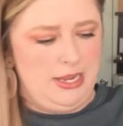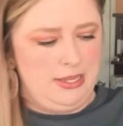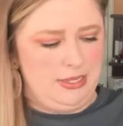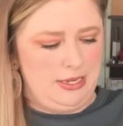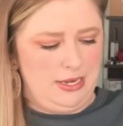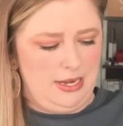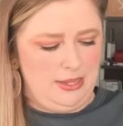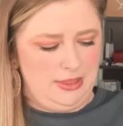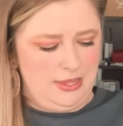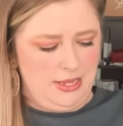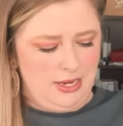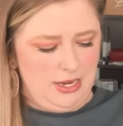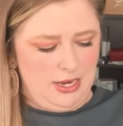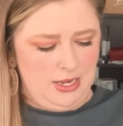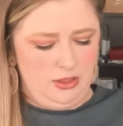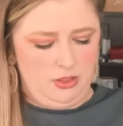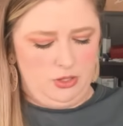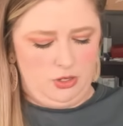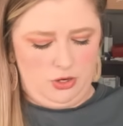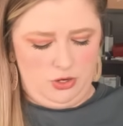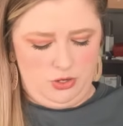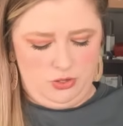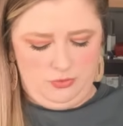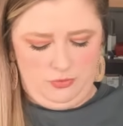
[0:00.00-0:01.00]
that I think I
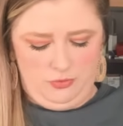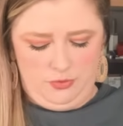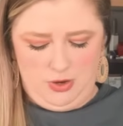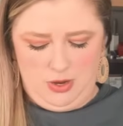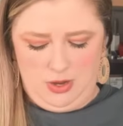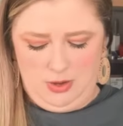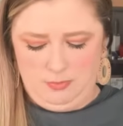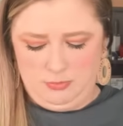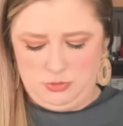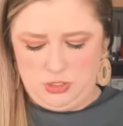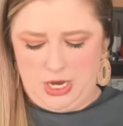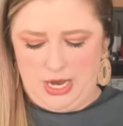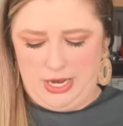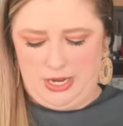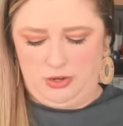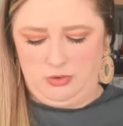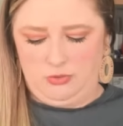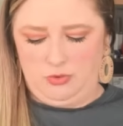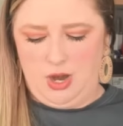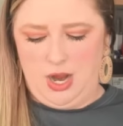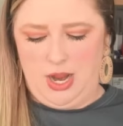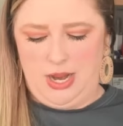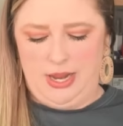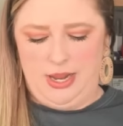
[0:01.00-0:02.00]
learned from Jack
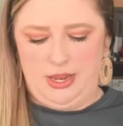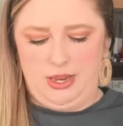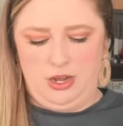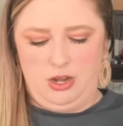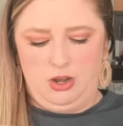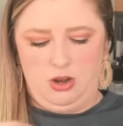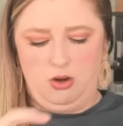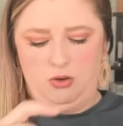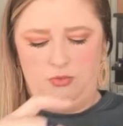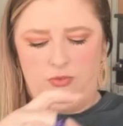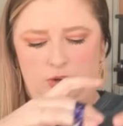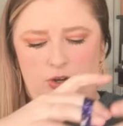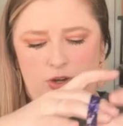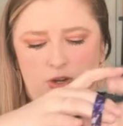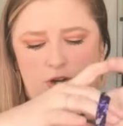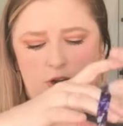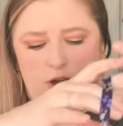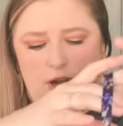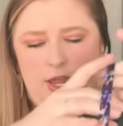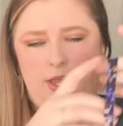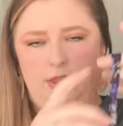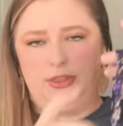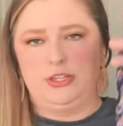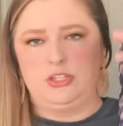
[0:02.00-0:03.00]
and Ryan over
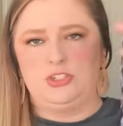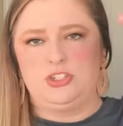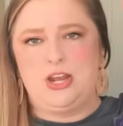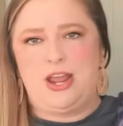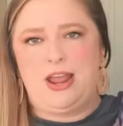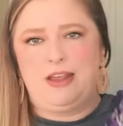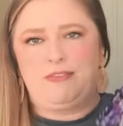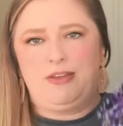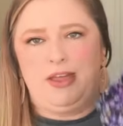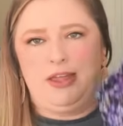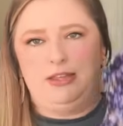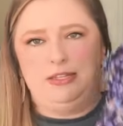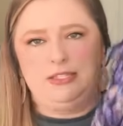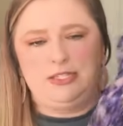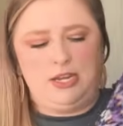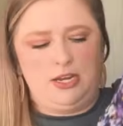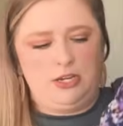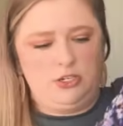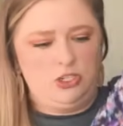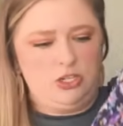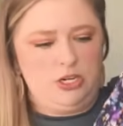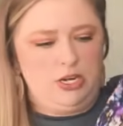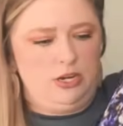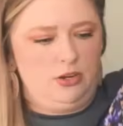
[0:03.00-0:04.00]
at the Jack
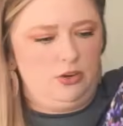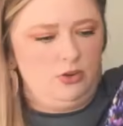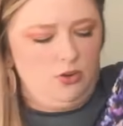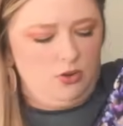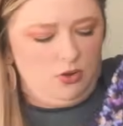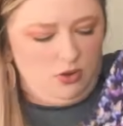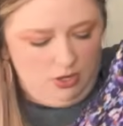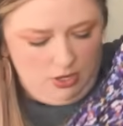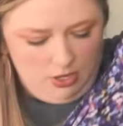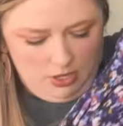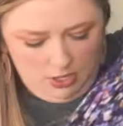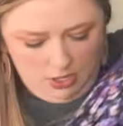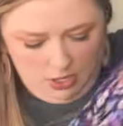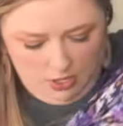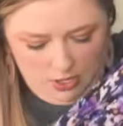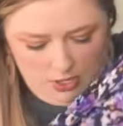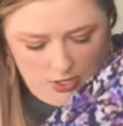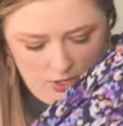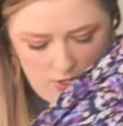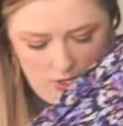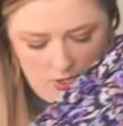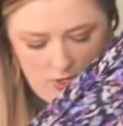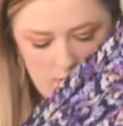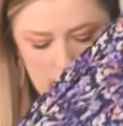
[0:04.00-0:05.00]
Valentine channel.
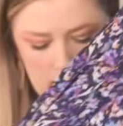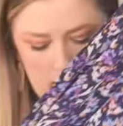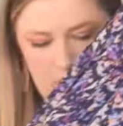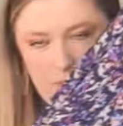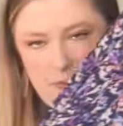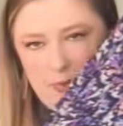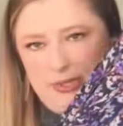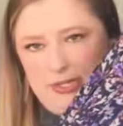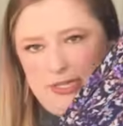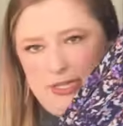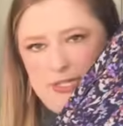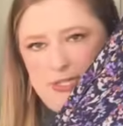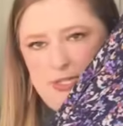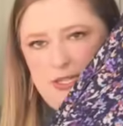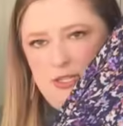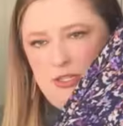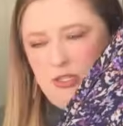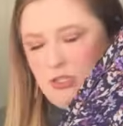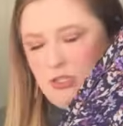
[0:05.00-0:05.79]
But this is